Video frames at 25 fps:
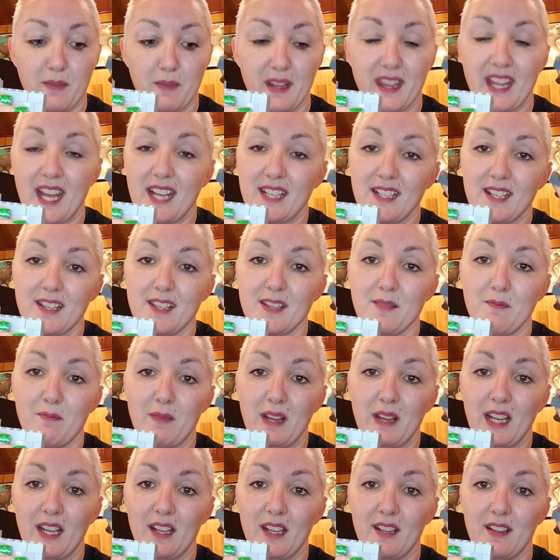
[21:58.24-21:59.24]
But that
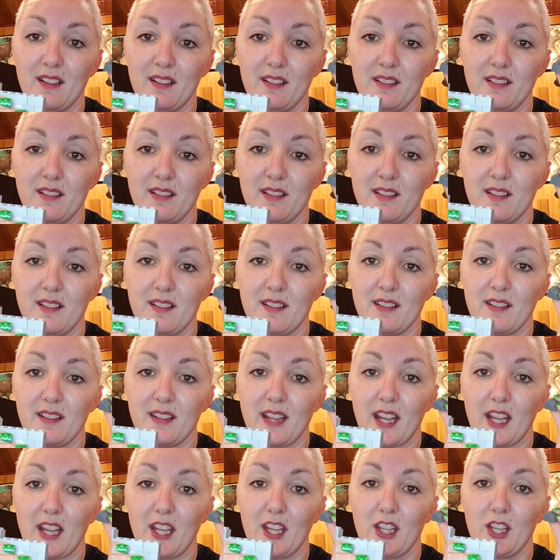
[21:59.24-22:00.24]
doesn't mean
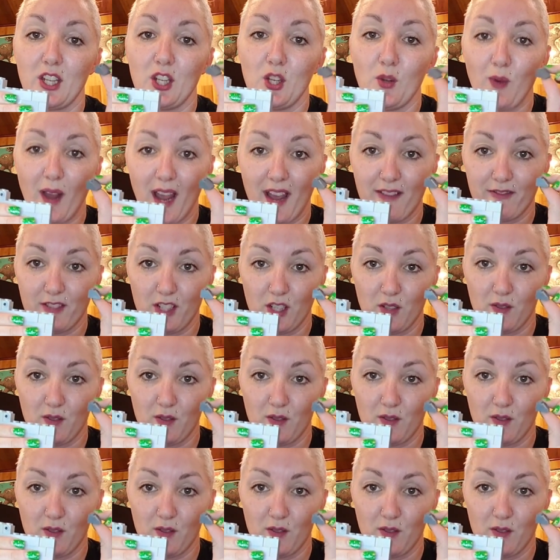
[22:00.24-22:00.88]
that you have